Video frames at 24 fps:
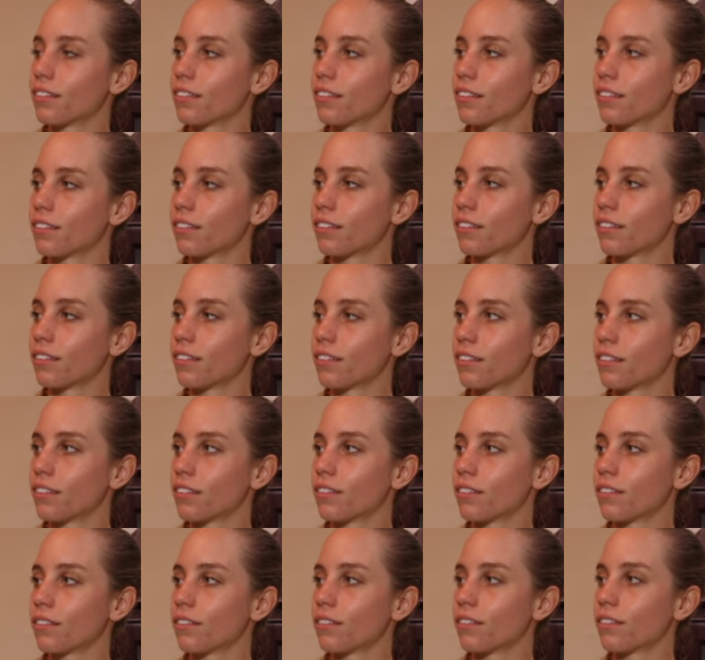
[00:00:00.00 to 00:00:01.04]

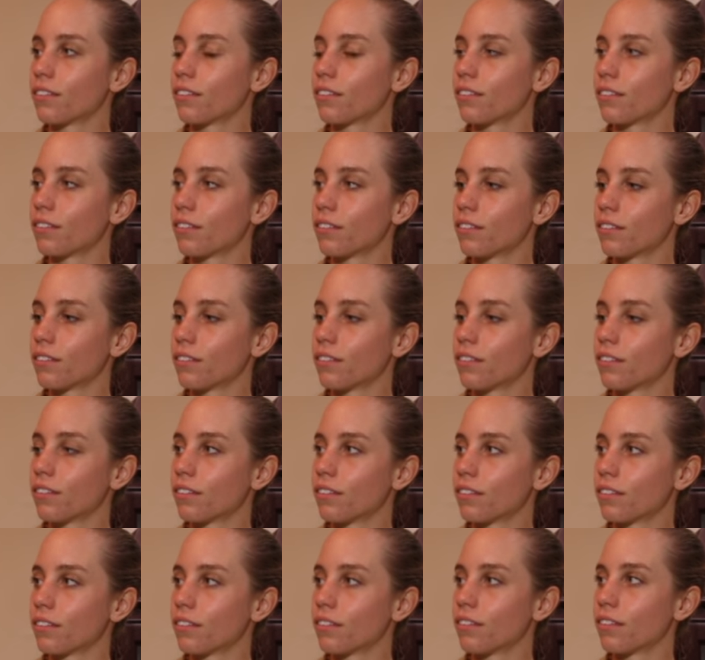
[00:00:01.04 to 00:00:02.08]

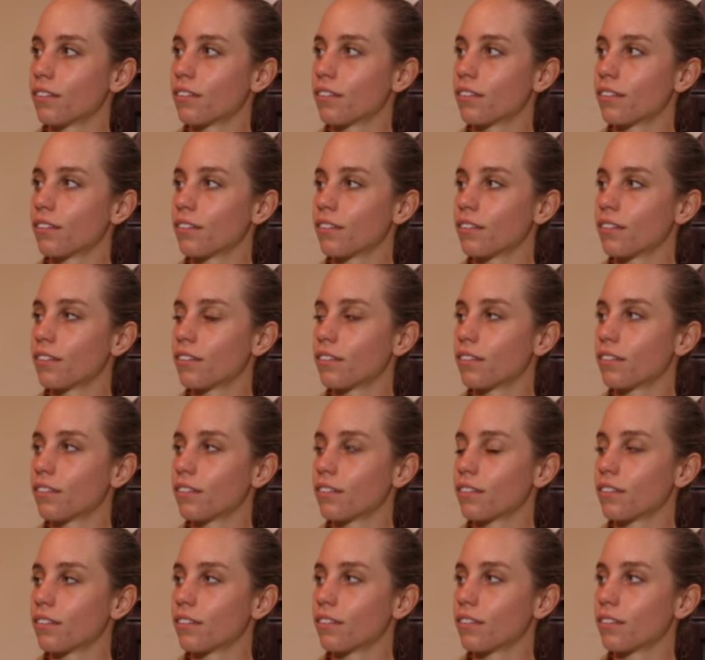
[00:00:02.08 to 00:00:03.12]

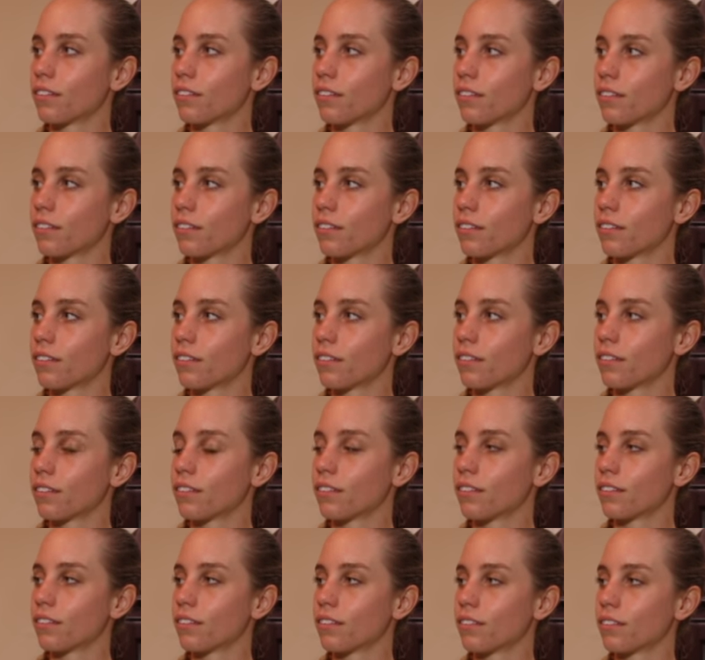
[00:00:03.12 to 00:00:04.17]

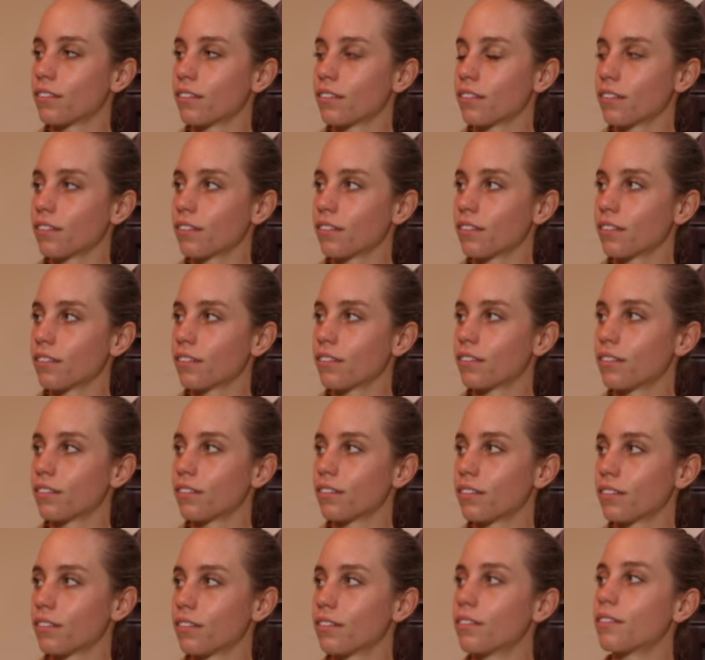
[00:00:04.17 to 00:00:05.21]

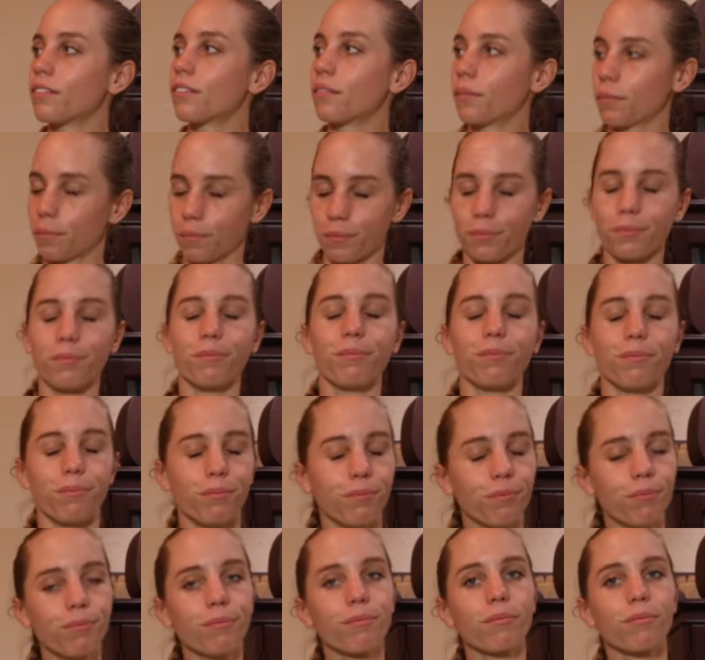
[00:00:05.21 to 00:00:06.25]

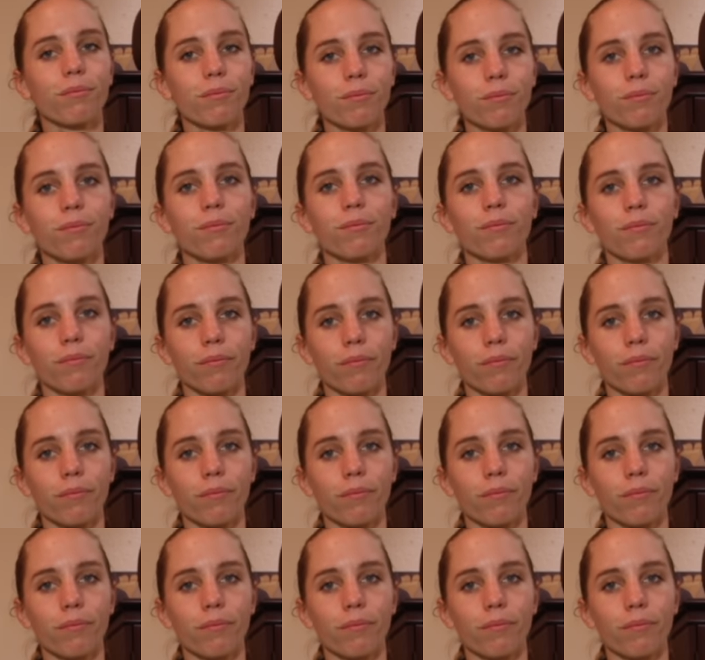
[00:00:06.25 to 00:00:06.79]
[no speech]